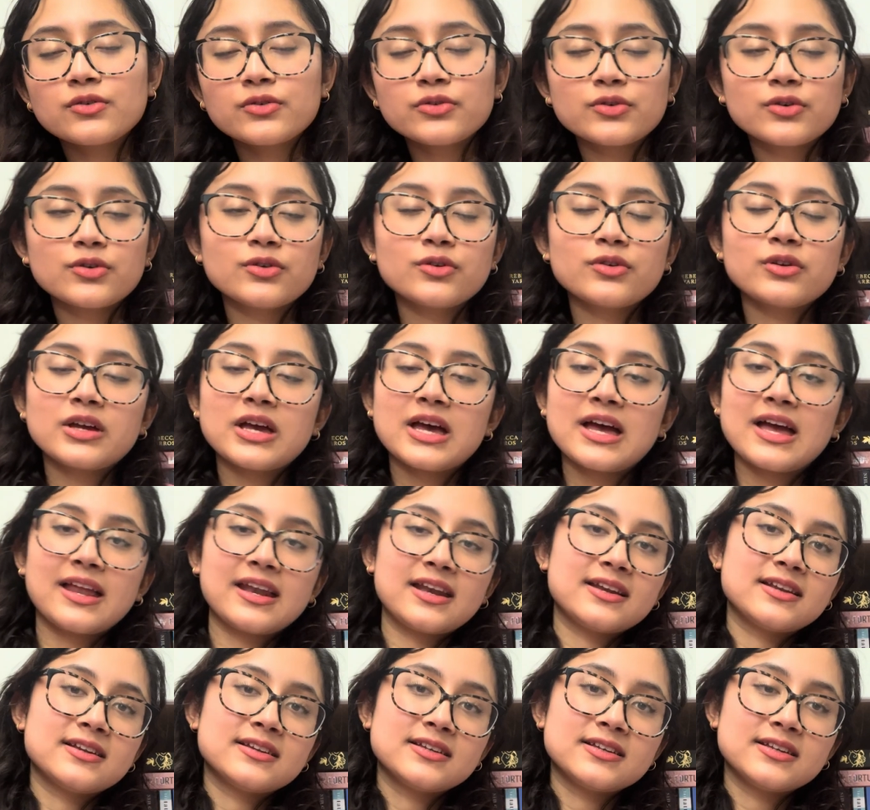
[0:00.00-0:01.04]
through
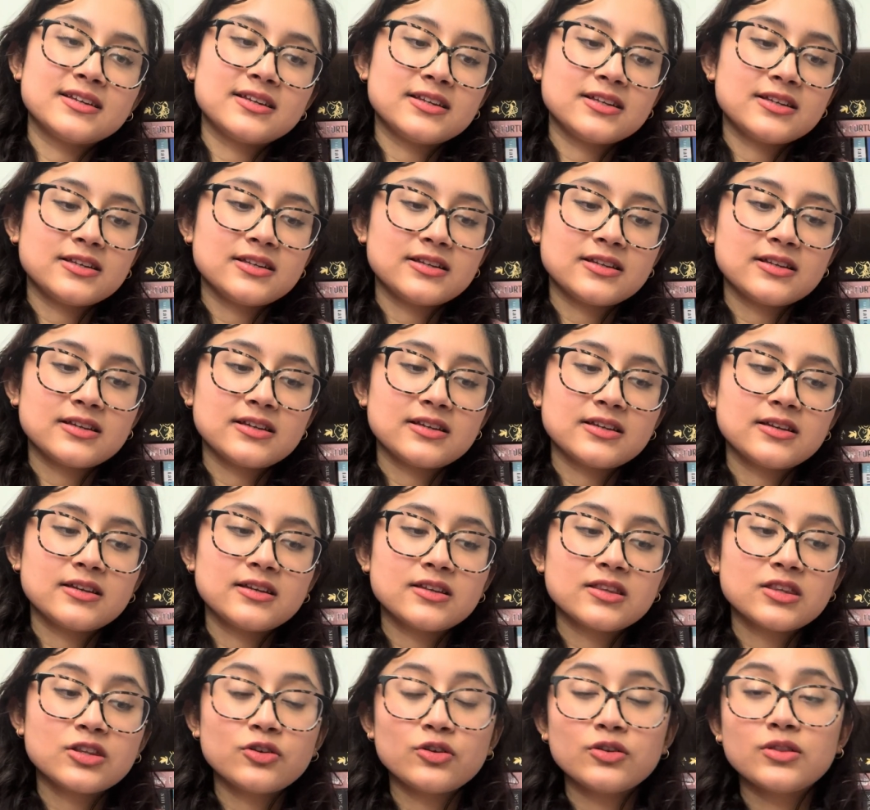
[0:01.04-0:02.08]
and
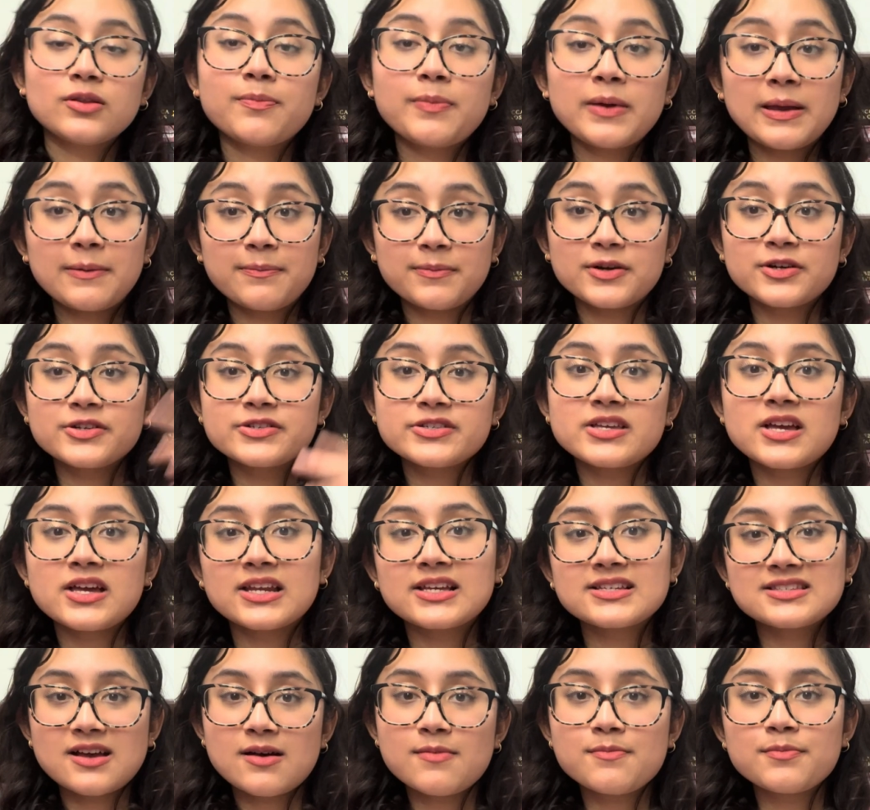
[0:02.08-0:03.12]
through the papers an
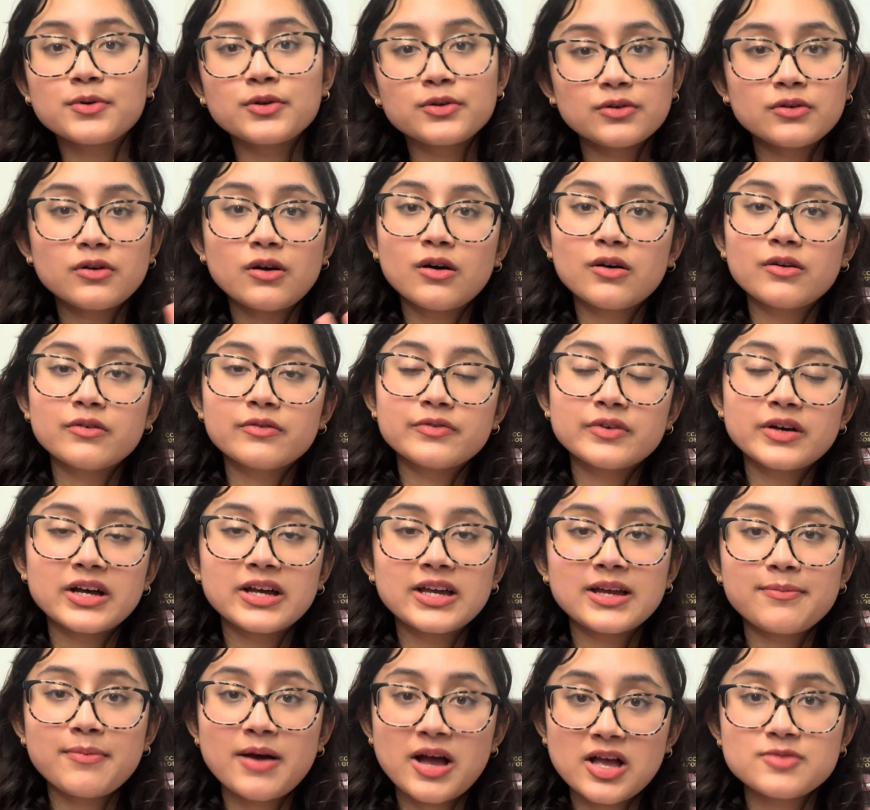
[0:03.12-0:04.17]
example of
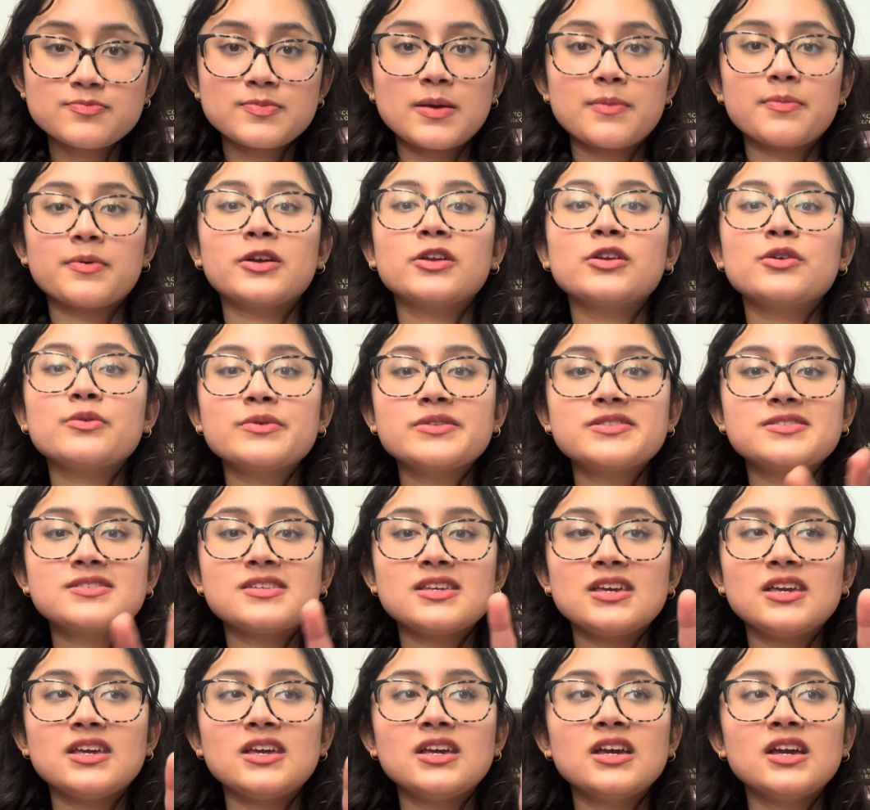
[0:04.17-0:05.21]
a past paper you would
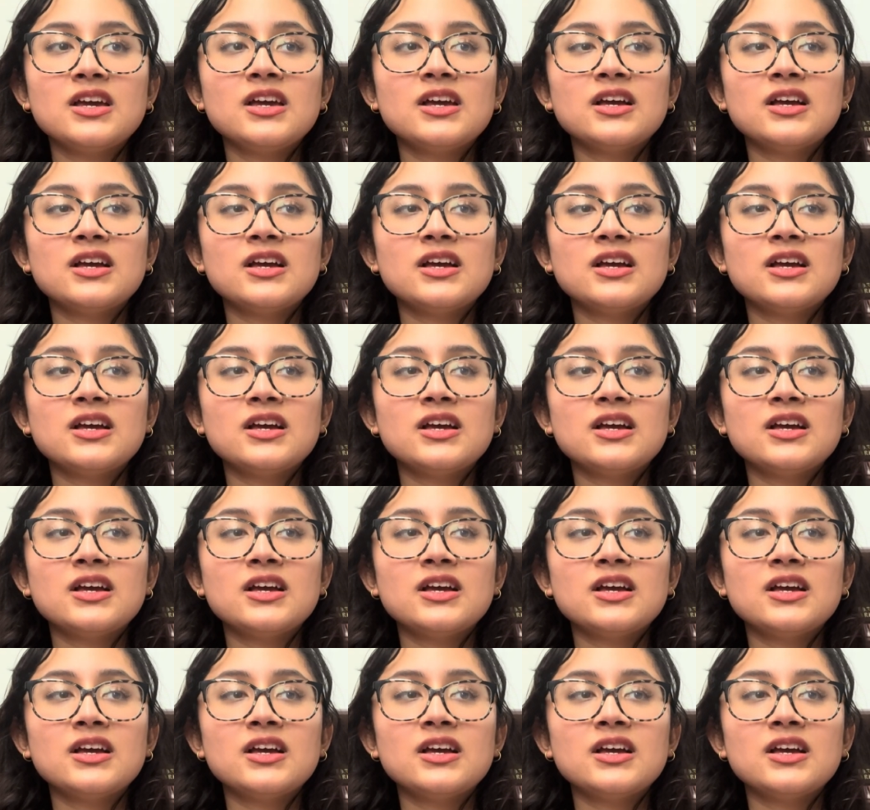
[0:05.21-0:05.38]
see